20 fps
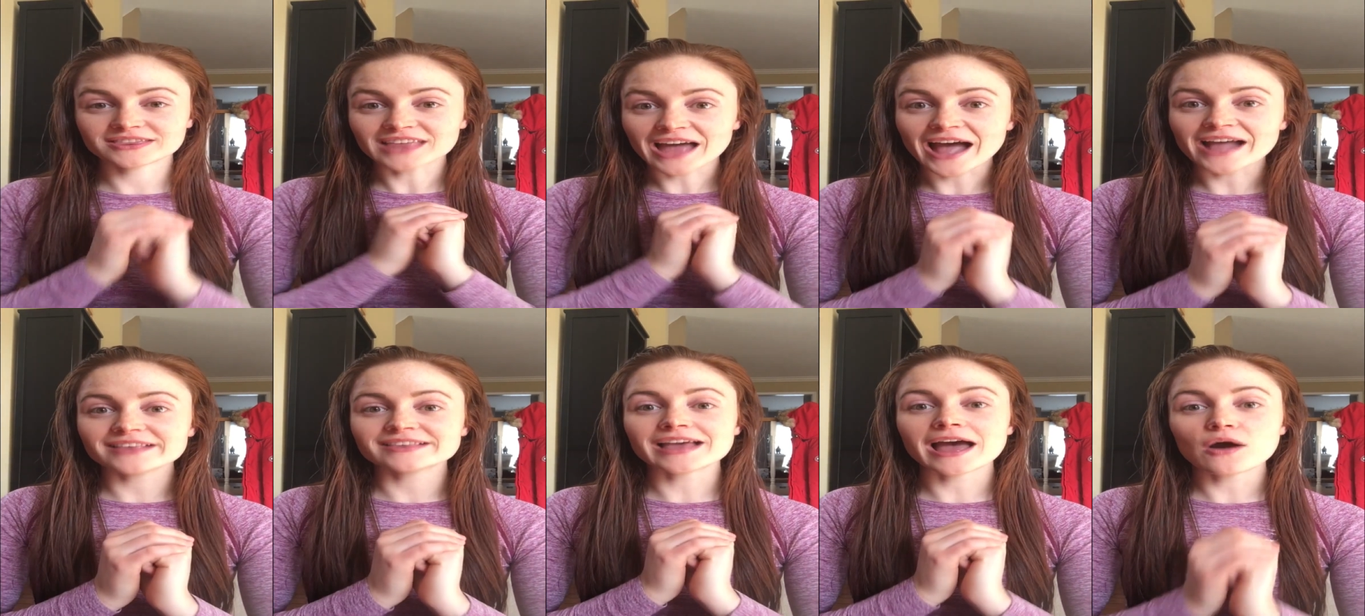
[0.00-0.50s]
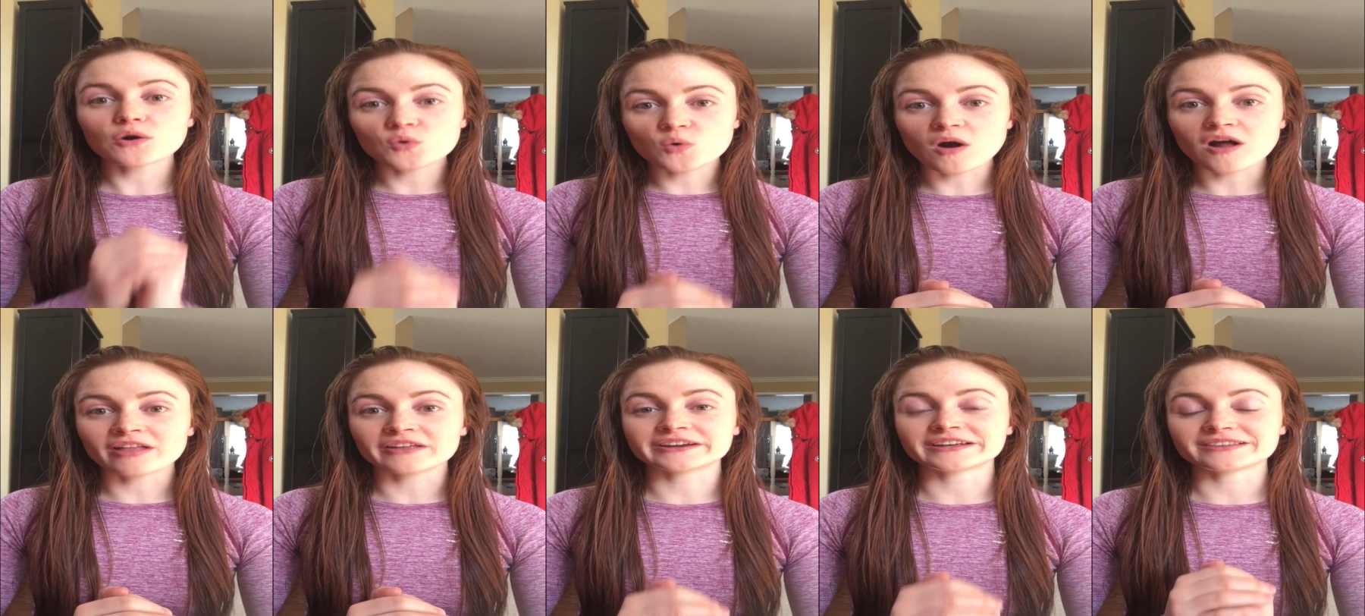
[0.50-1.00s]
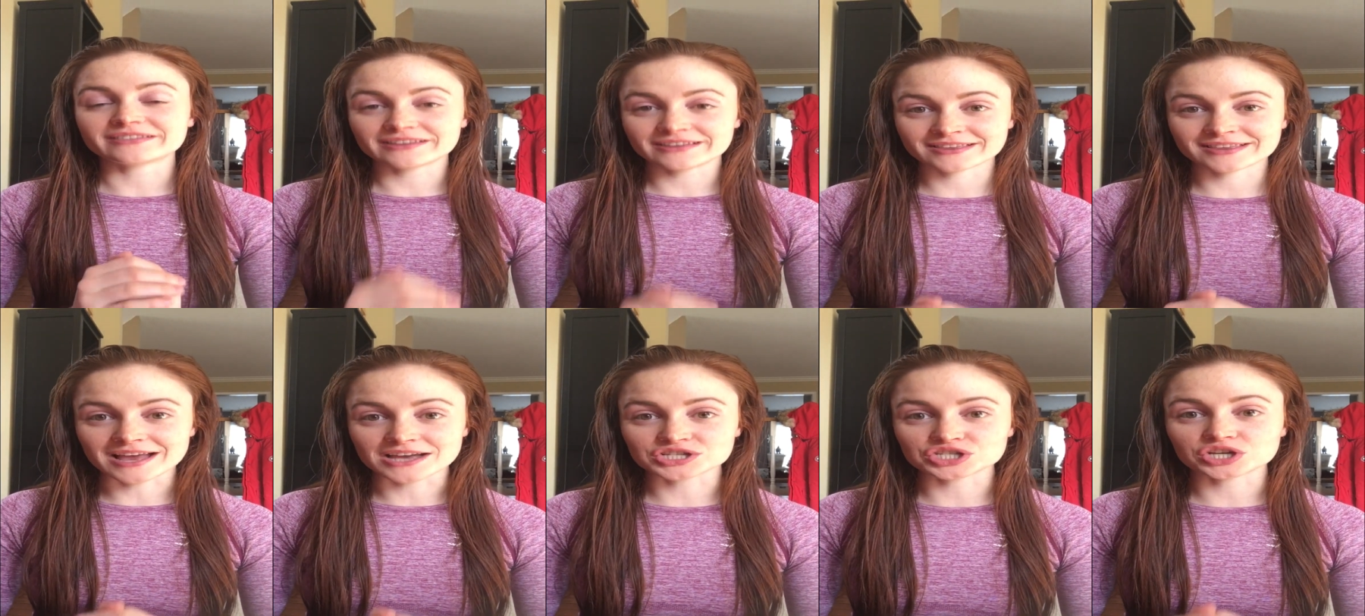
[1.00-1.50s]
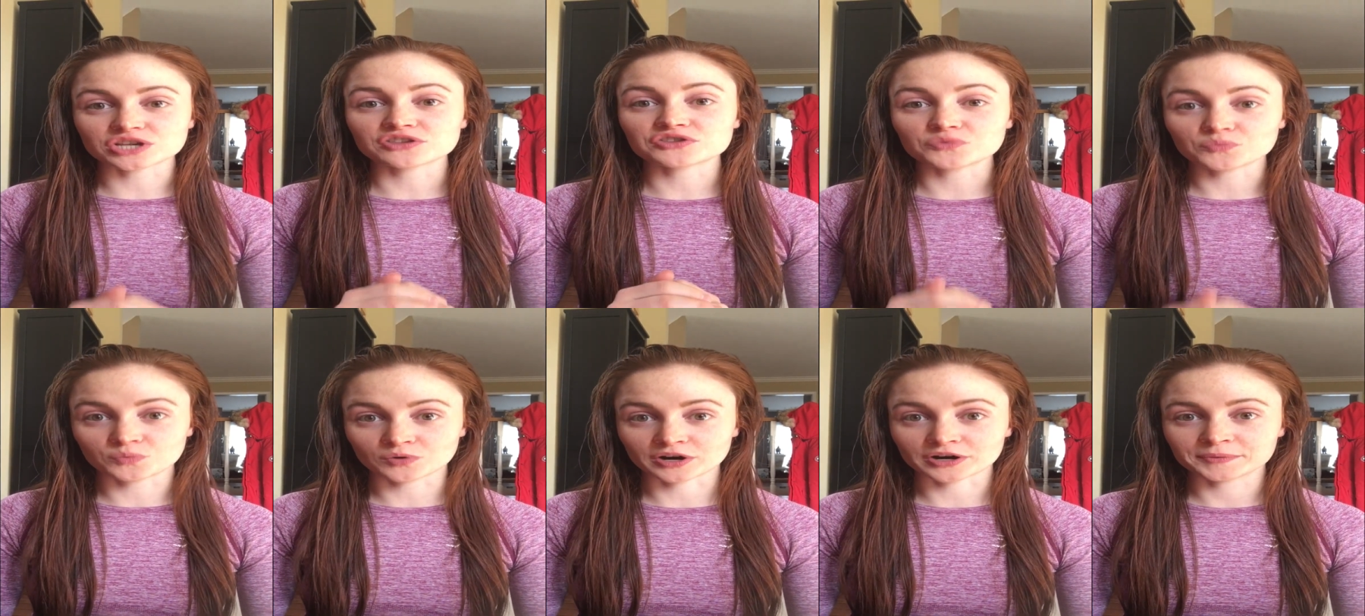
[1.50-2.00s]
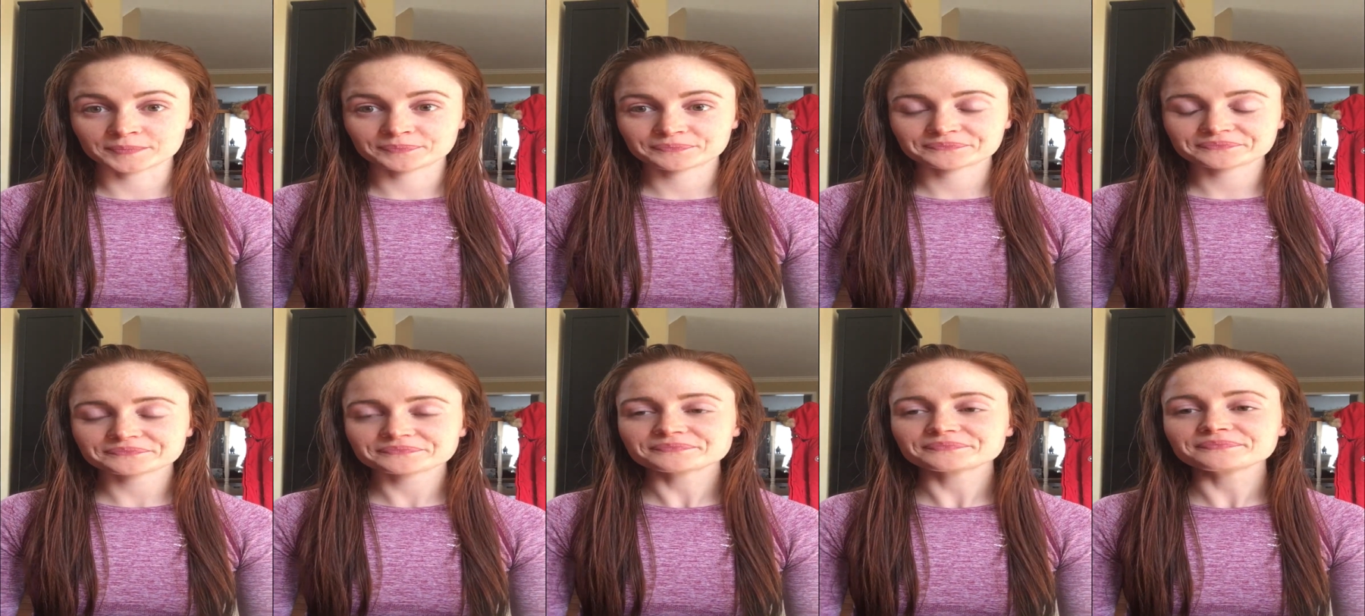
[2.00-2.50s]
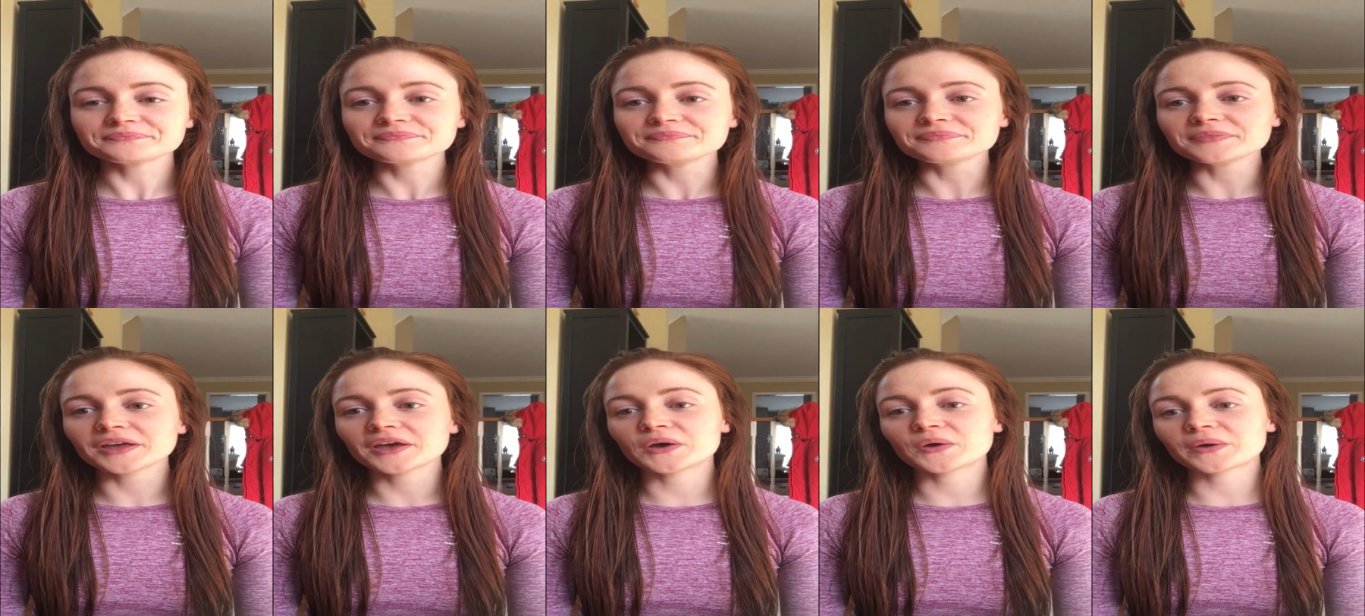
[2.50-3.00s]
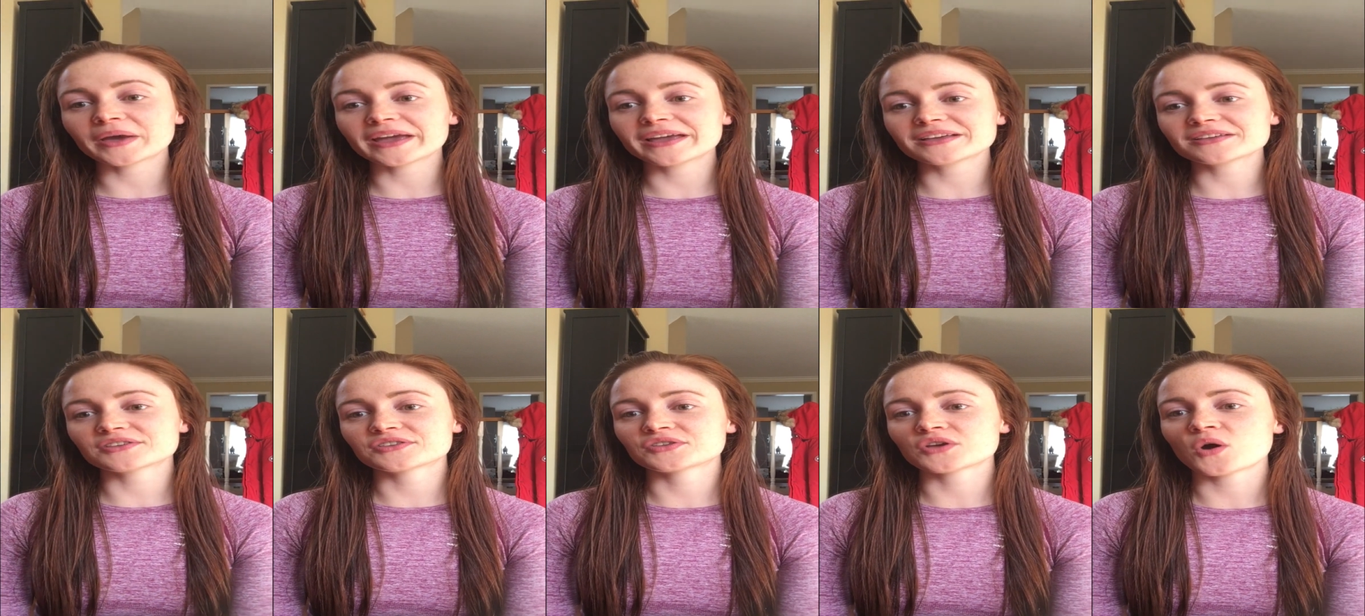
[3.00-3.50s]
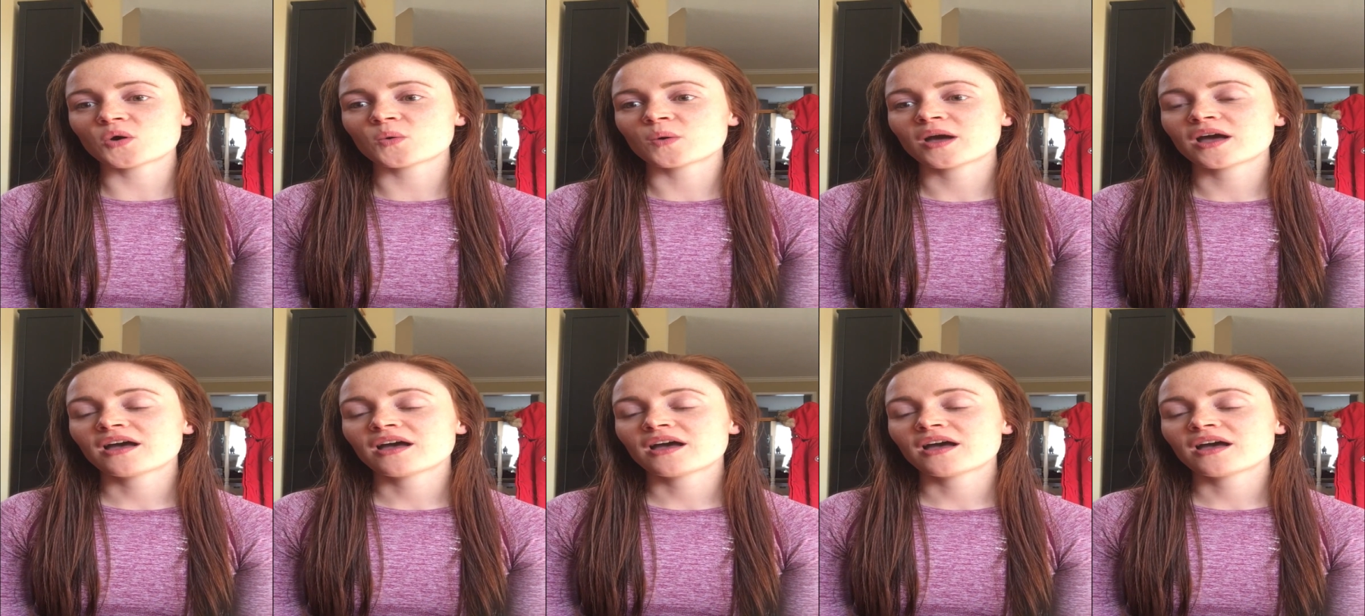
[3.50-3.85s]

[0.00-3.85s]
That's how quality these sessions were. Okay, so